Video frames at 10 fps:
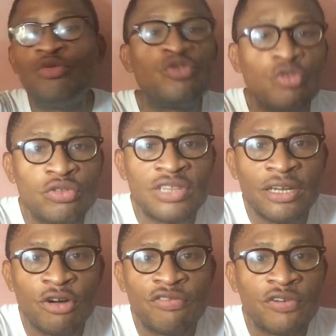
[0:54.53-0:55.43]
will sew
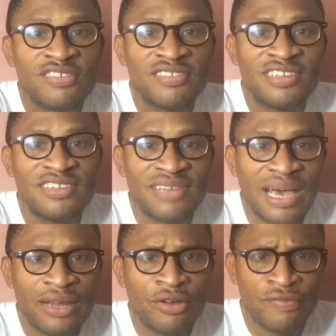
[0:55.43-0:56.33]
3 or 4 stitches
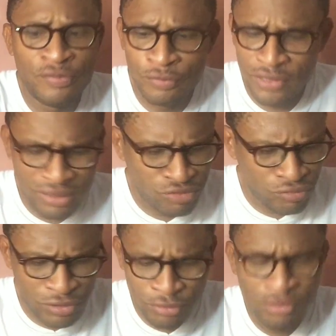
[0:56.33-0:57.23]
ahead of you. It
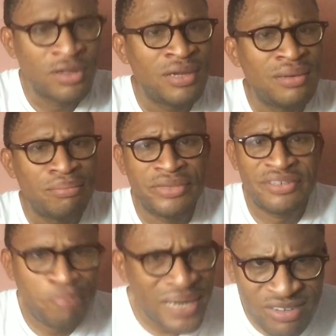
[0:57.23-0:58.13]
will
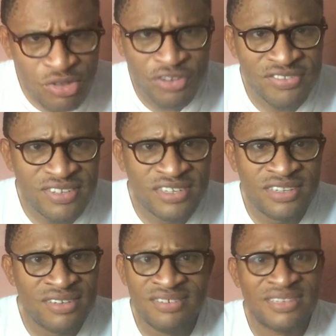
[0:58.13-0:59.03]
misplace your
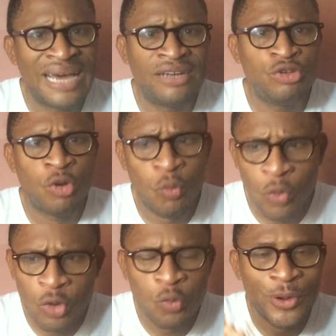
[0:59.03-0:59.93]
stitches and your
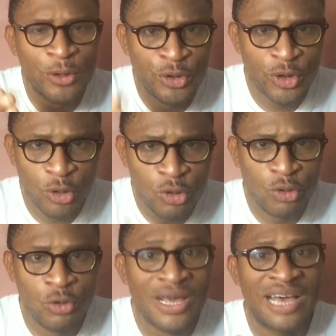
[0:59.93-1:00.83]
work will not
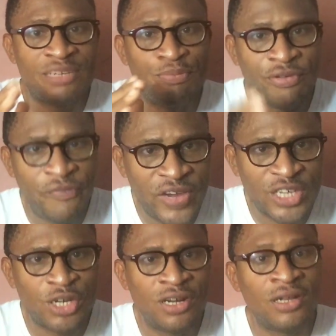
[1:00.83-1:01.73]
look as
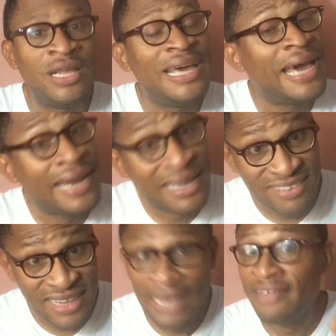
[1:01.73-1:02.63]
professional and
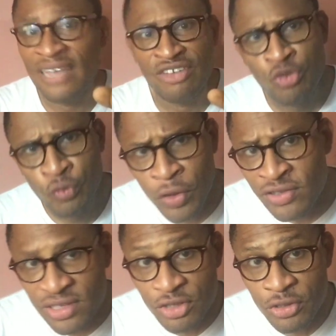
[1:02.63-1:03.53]
as nice as you
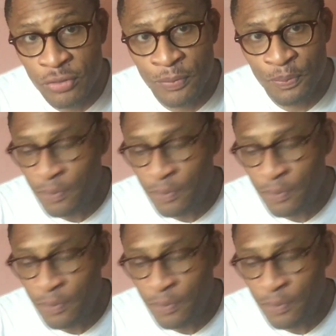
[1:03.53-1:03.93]
want it to.